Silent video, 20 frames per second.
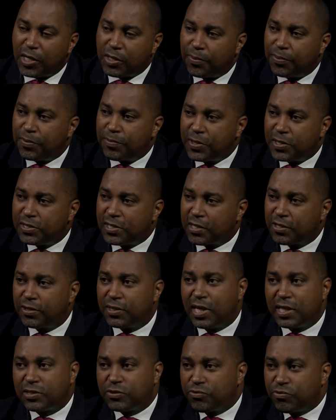couple months ago.
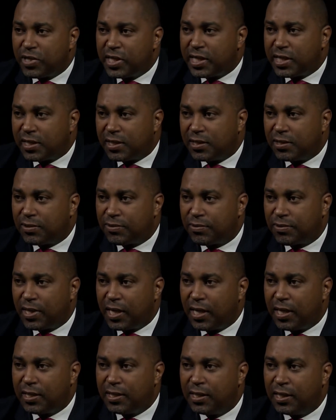That's real,
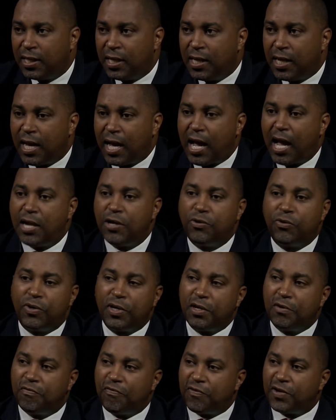right? I know
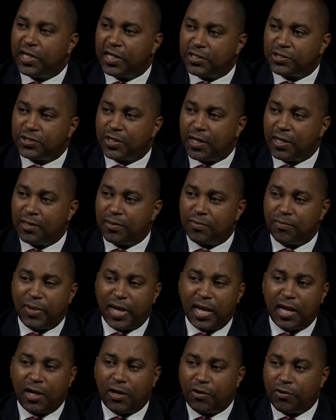inflation
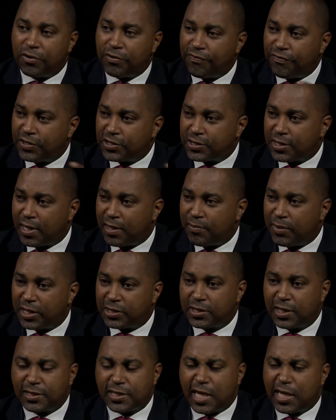by our official
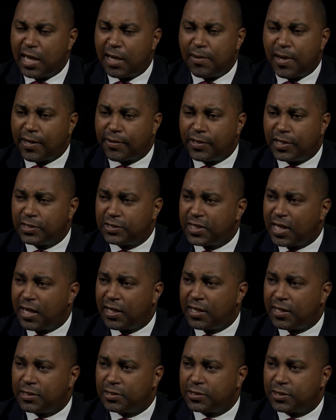measures, and I'm not going to
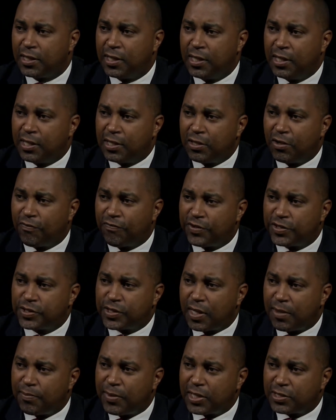challenge the
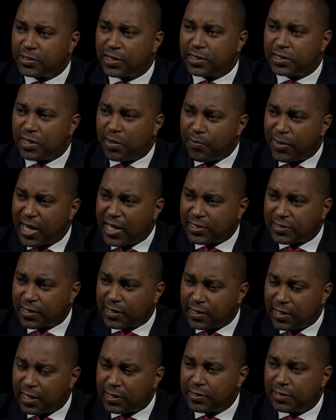official measures. The
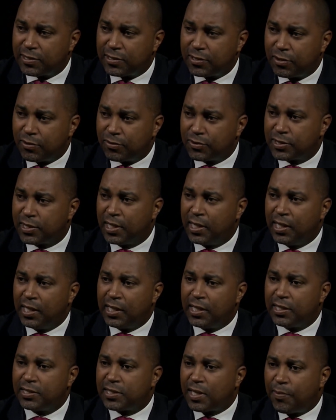basket that is used
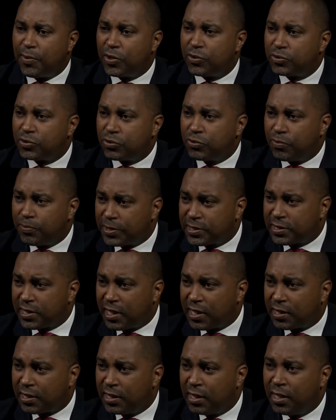is about
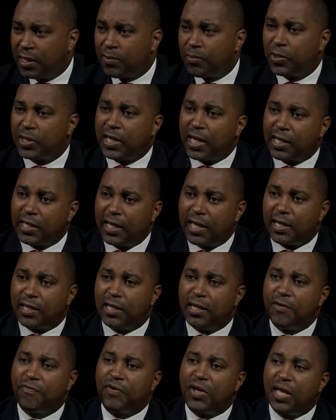2%. But again,
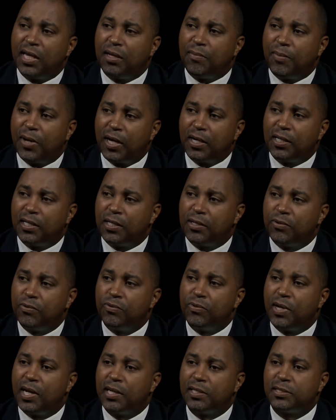if anybody
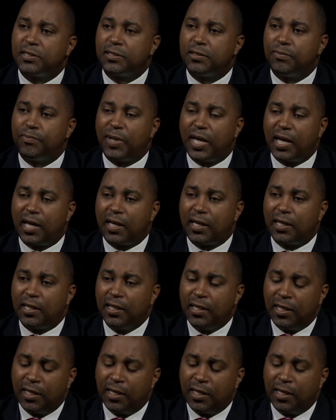who has to buy